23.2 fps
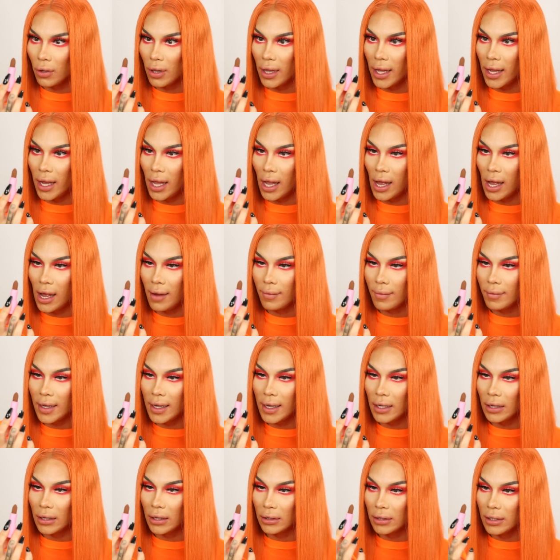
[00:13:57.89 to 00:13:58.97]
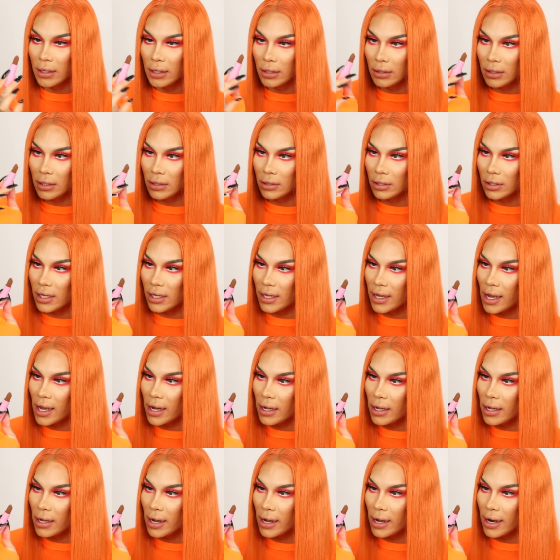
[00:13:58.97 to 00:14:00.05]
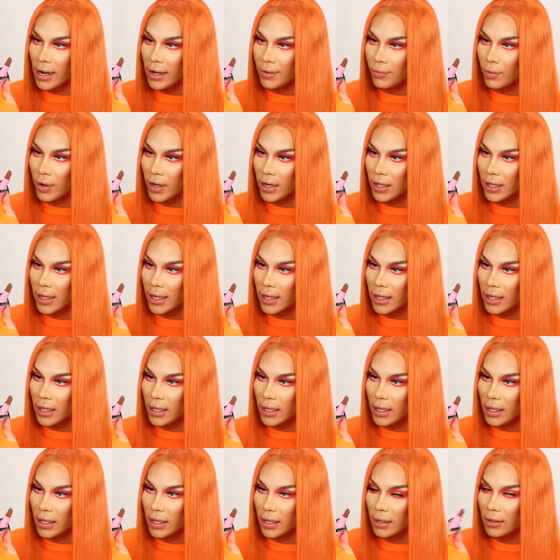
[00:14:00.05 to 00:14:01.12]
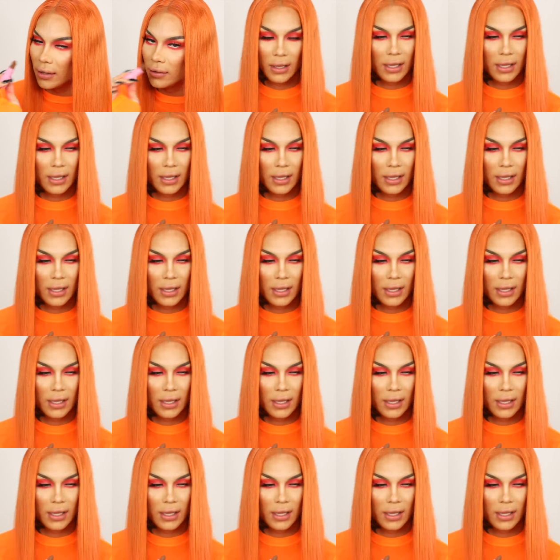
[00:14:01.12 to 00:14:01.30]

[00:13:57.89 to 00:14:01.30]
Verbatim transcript: Like, I'm like literally looking at it, and I want to like eat it.